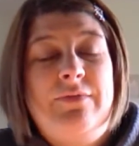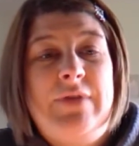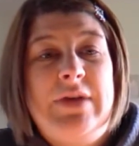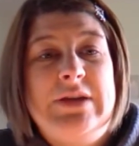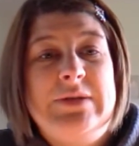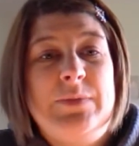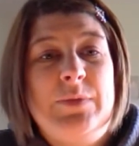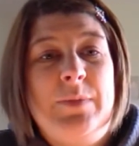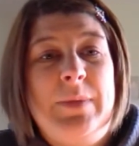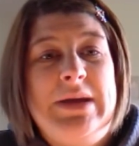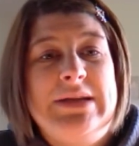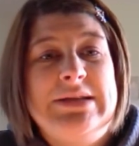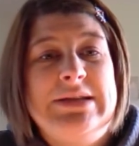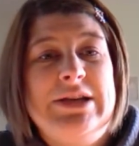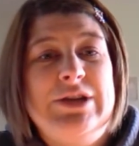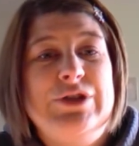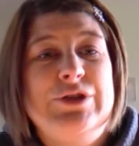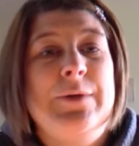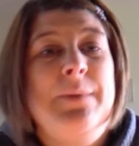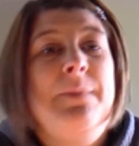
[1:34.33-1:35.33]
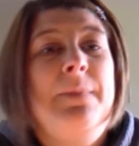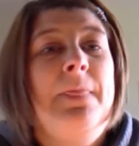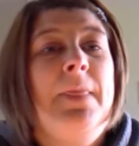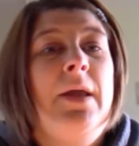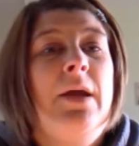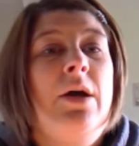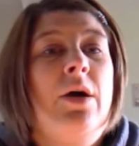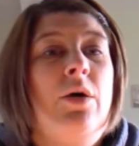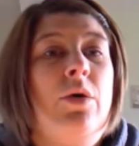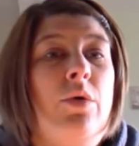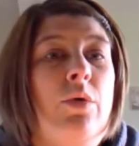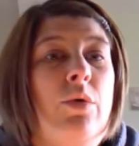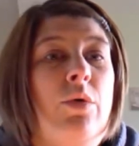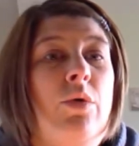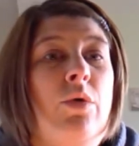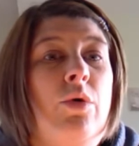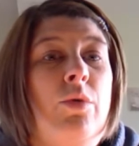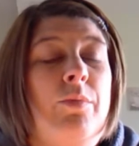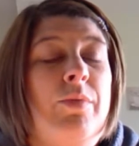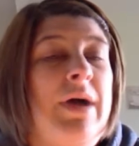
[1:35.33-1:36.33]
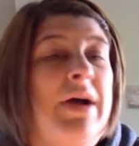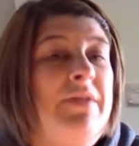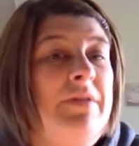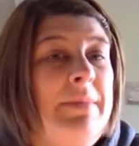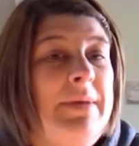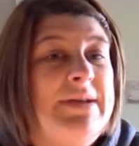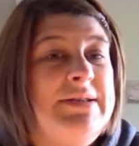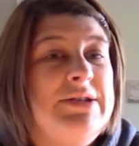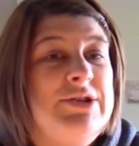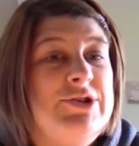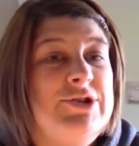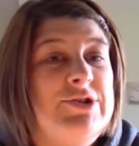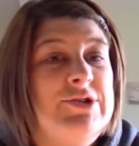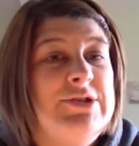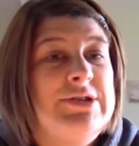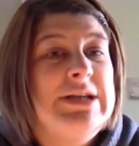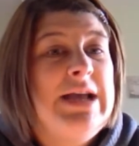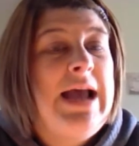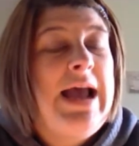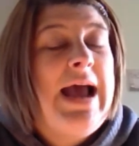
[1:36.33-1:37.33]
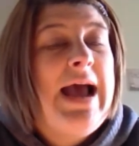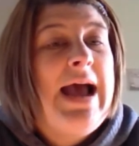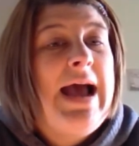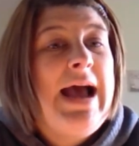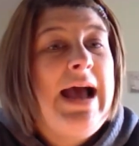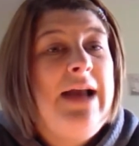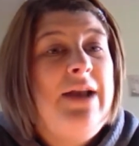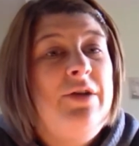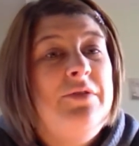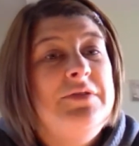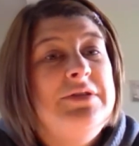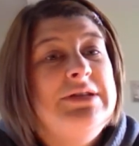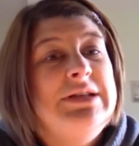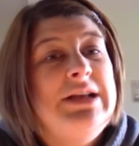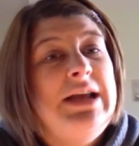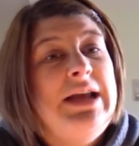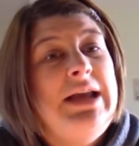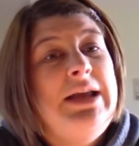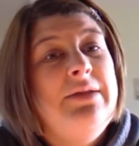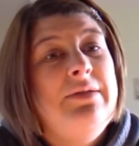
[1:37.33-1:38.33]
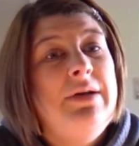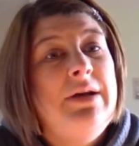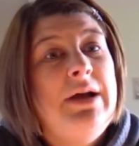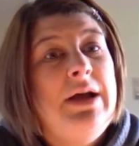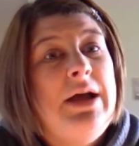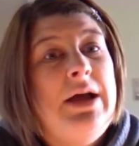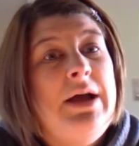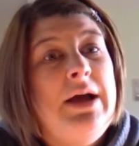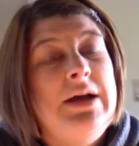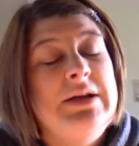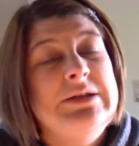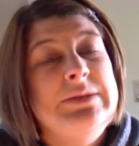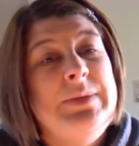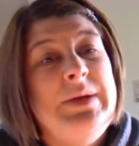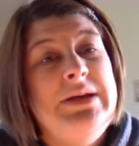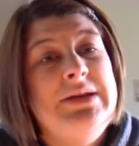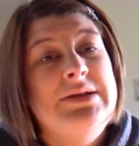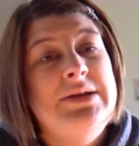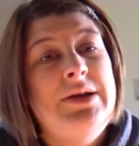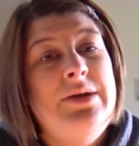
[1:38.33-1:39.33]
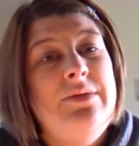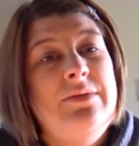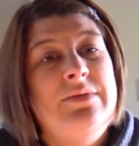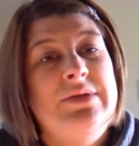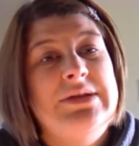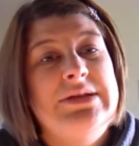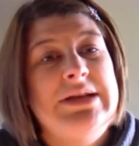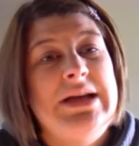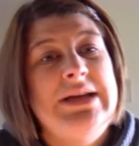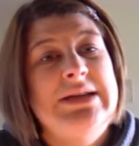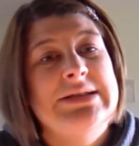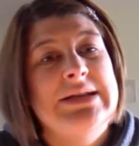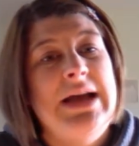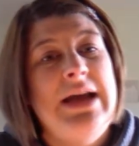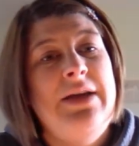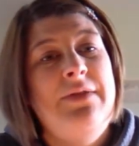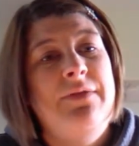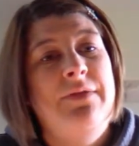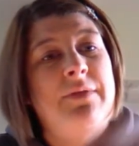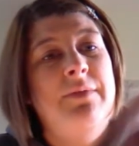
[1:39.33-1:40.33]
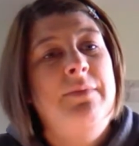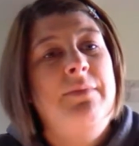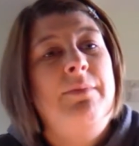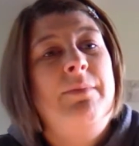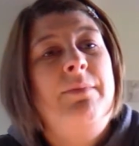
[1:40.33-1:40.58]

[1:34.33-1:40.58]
Facebook message or private message us, and obviously I'll speak soon. Stay safe.